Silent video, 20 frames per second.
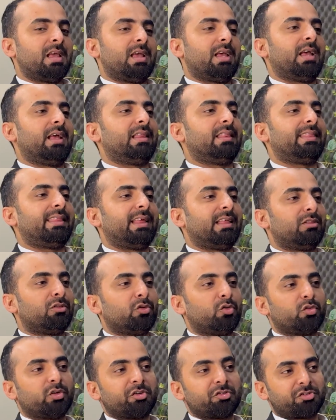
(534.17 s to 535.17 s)
and then
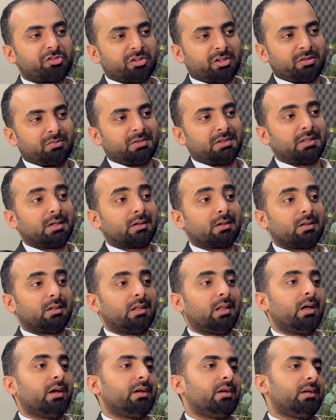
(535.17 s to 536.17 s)
those are shared with the
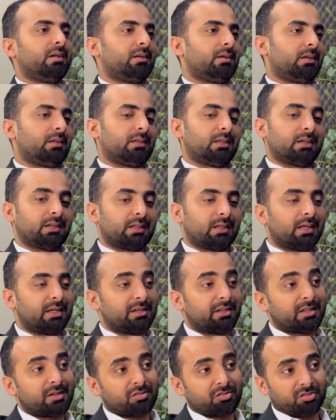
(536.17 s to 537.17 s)
client, and then
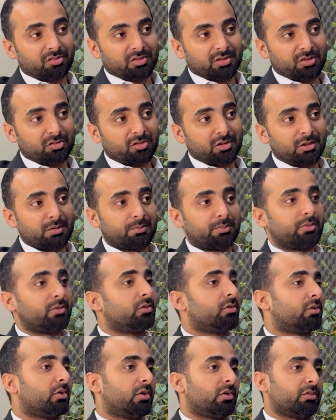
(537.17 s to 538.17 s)
client gives his
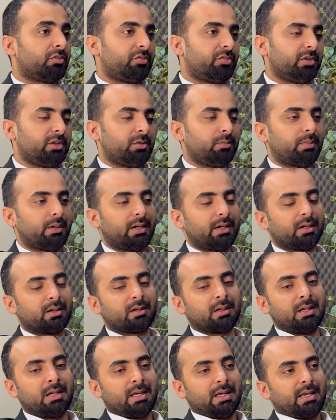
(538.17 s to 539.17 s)
input or feedback,
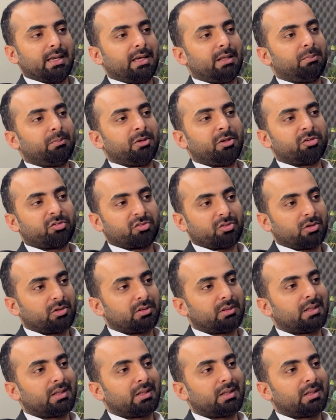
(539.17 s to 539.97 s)
and based on